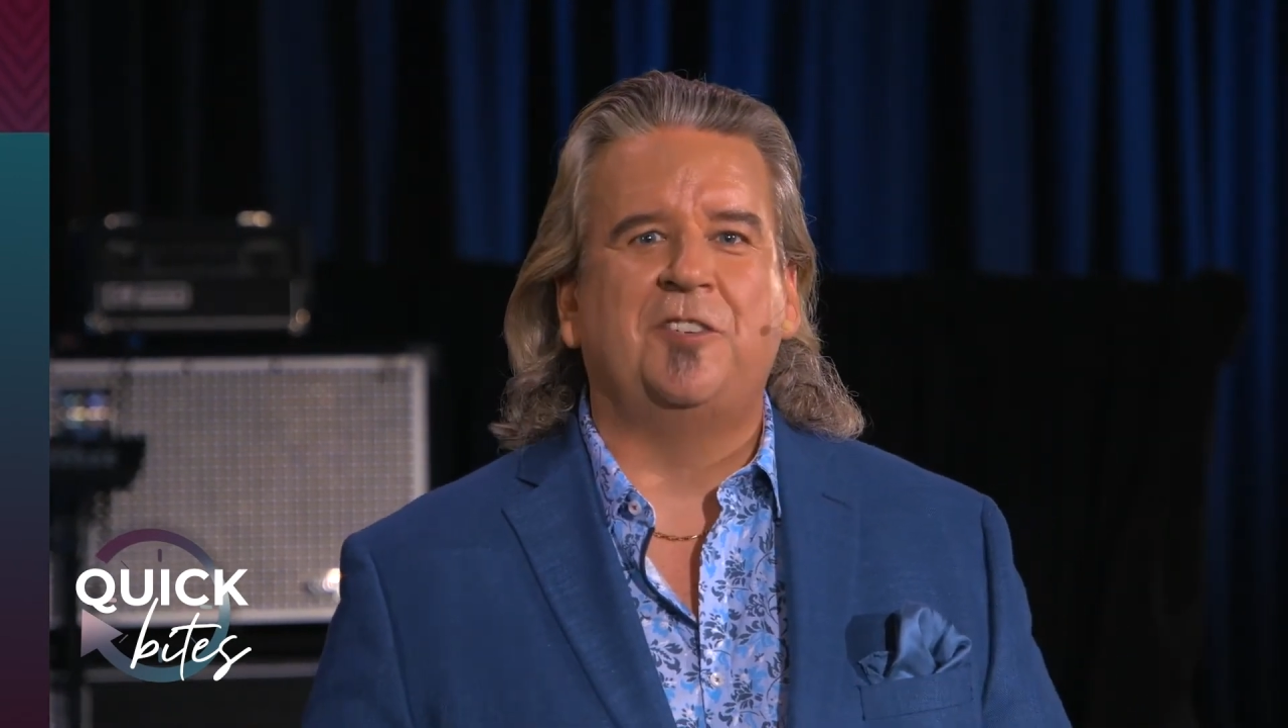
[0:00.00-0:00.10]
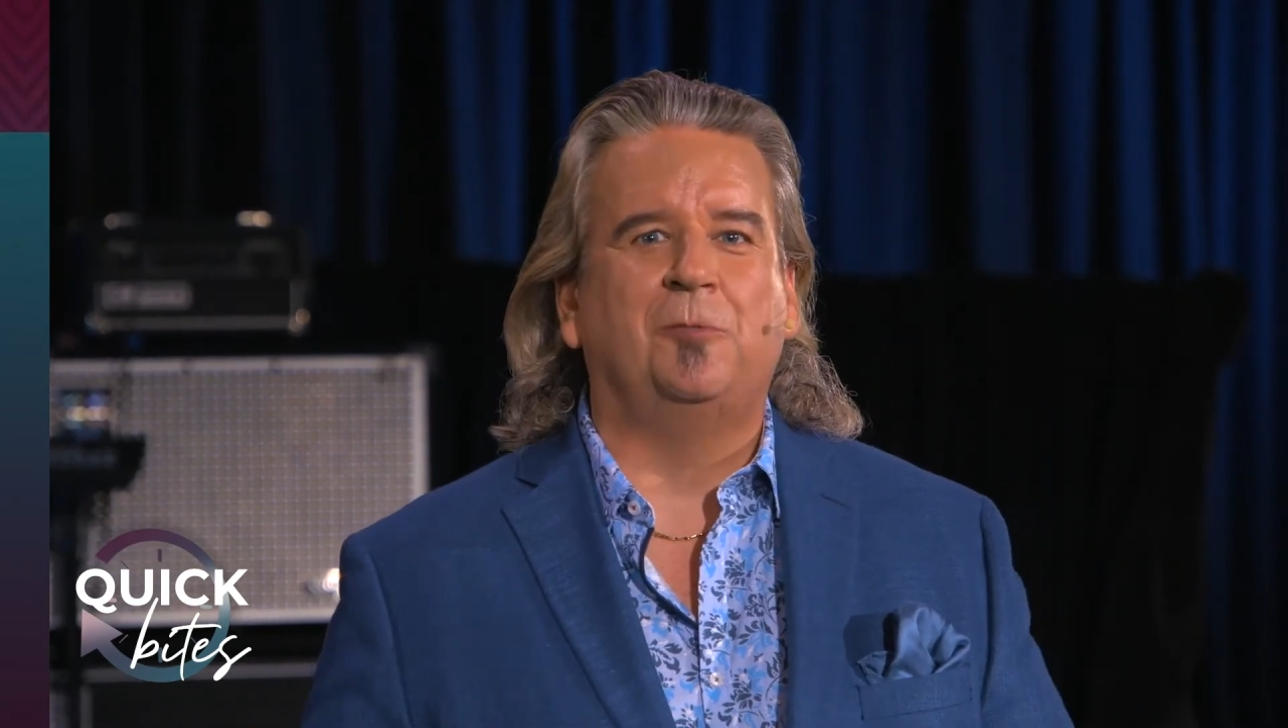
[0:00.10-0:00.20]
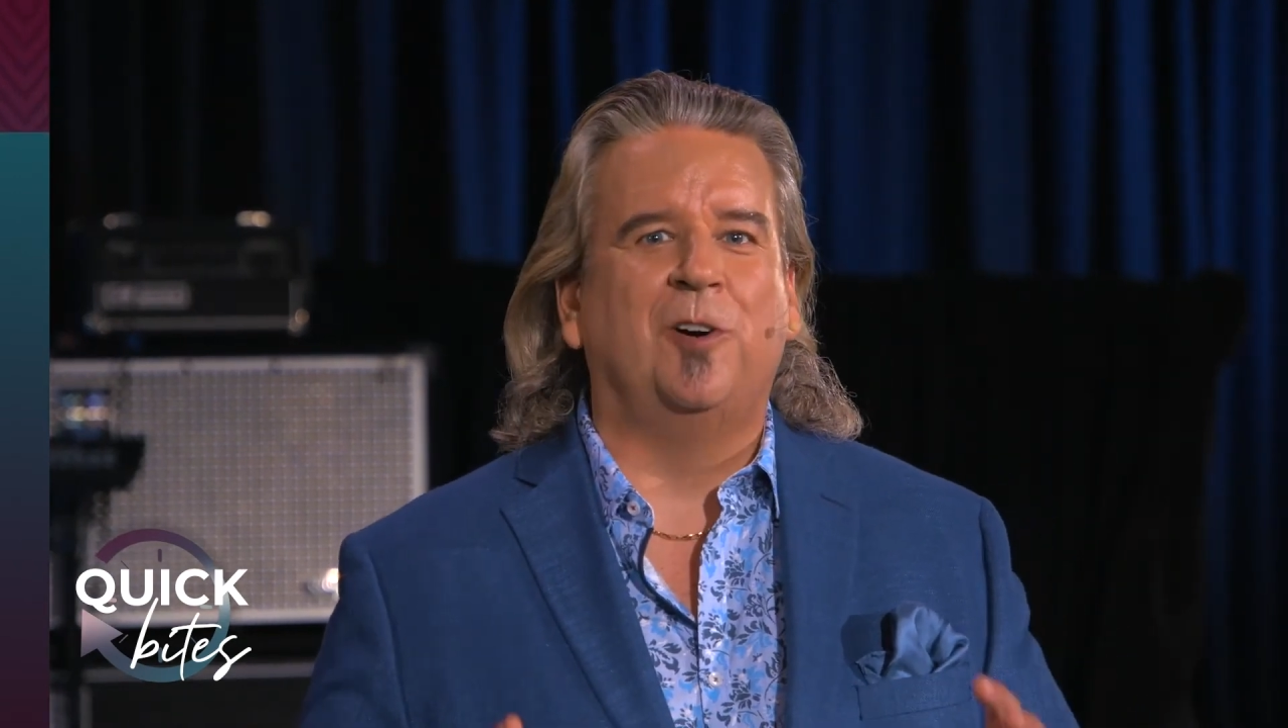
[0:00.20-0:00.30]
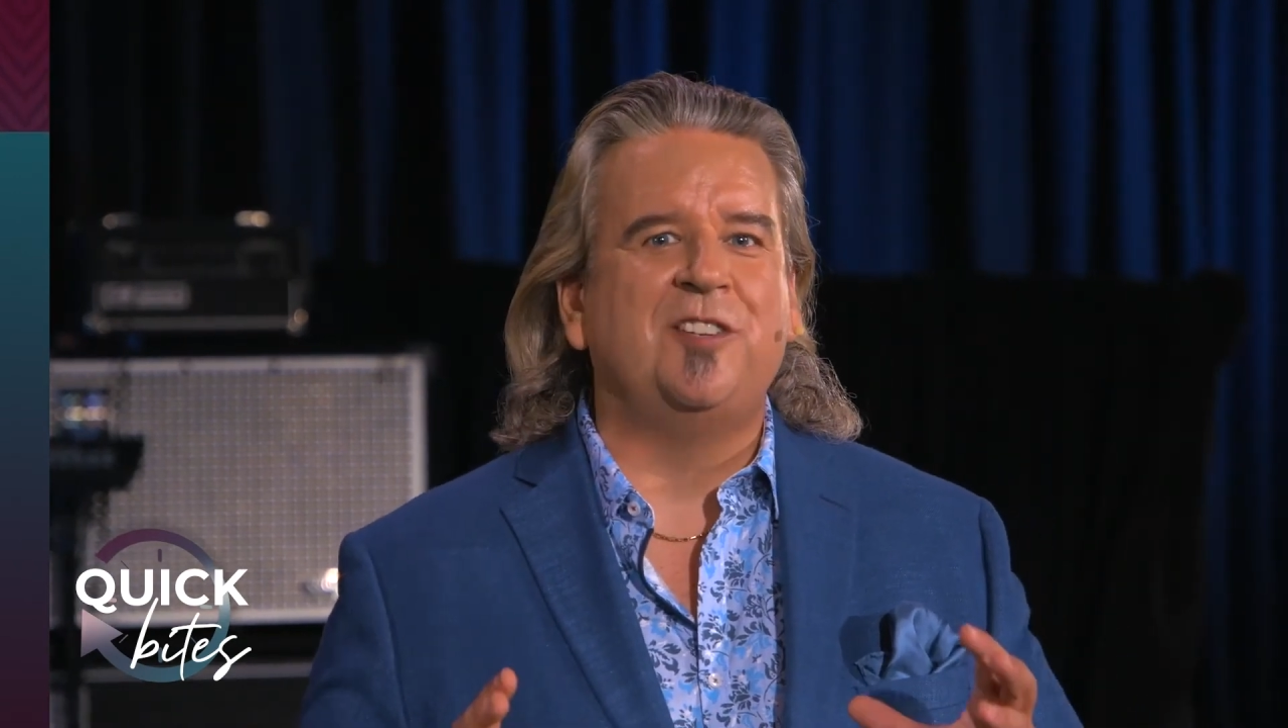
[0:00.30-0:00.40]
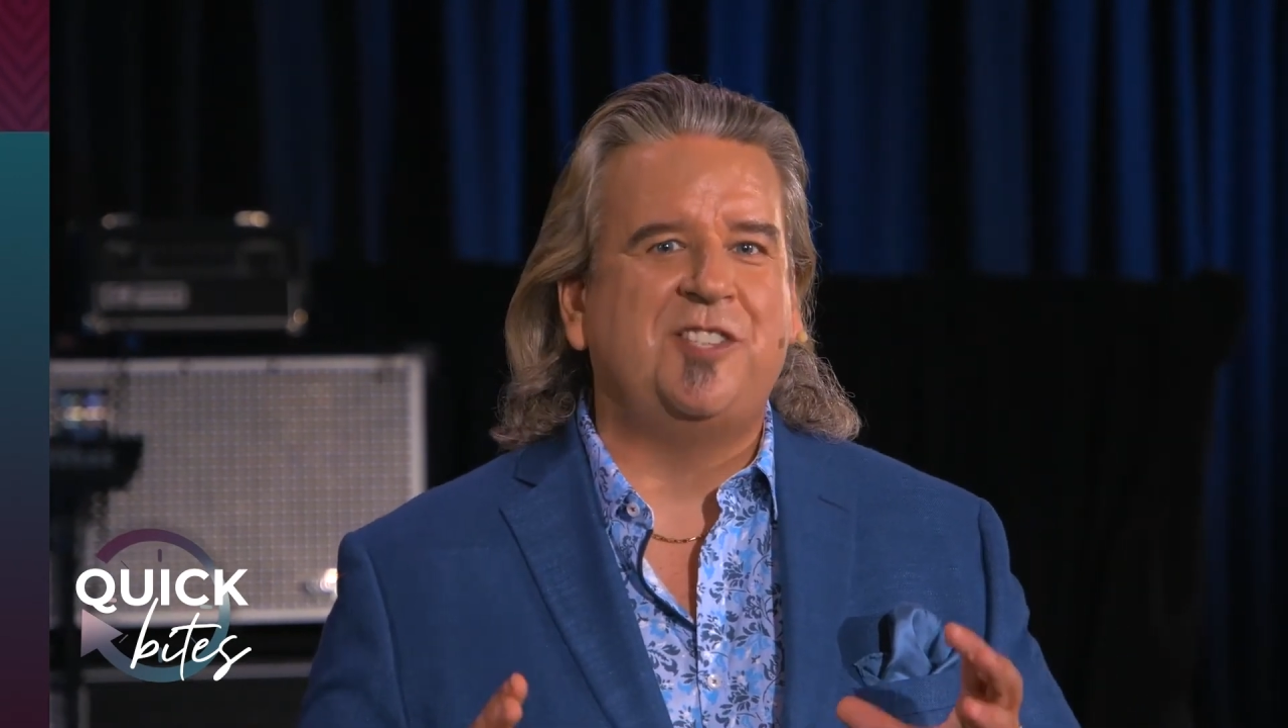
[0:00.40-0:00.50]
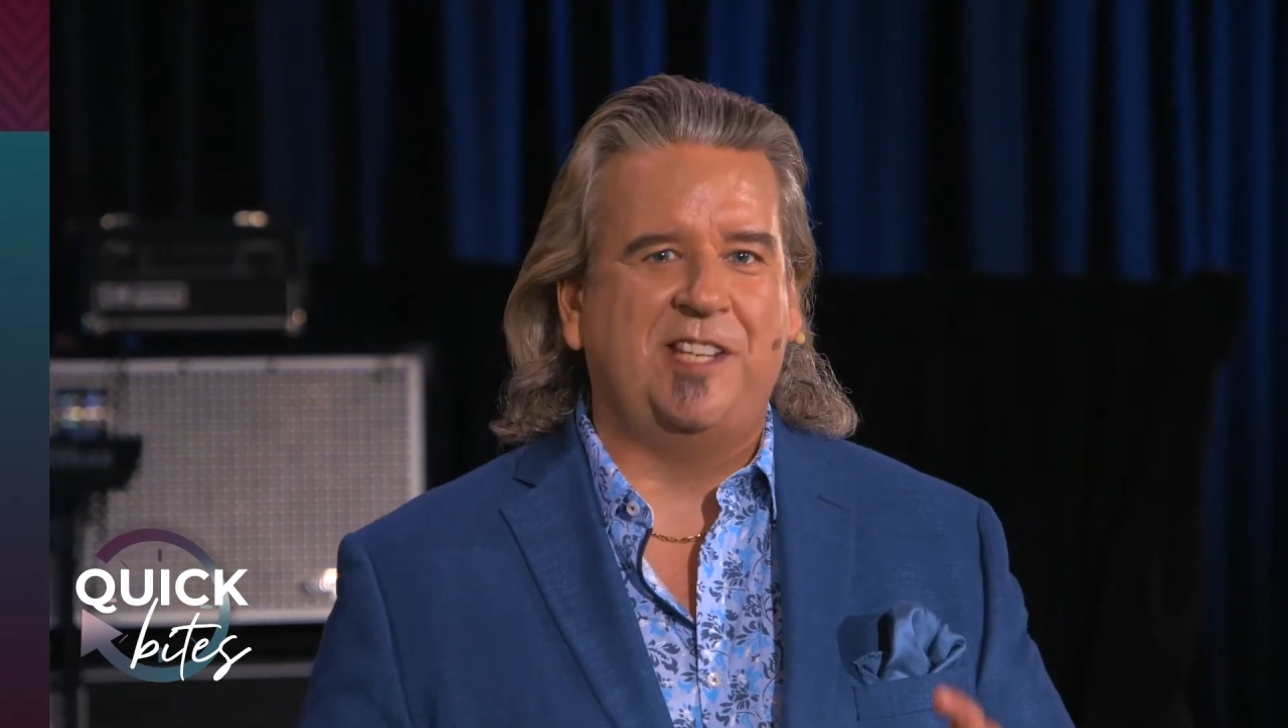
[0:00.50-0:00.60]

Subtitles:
towards